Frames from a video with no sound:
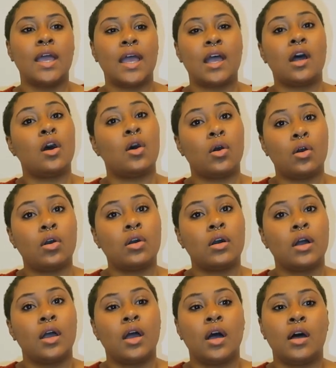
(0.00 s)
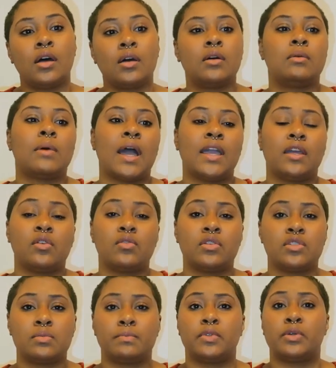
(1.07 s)
at all. I
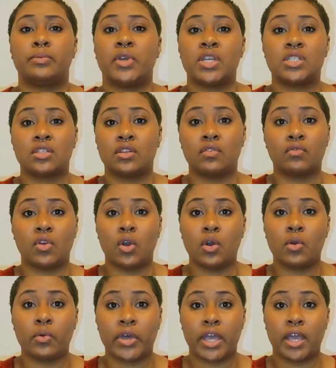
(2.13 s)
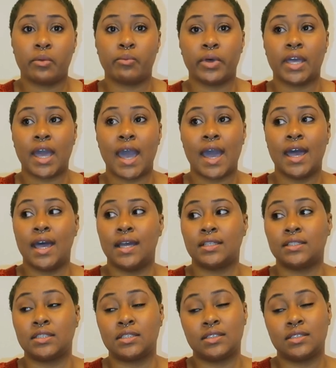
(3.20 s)
handled depression the wrong way, but I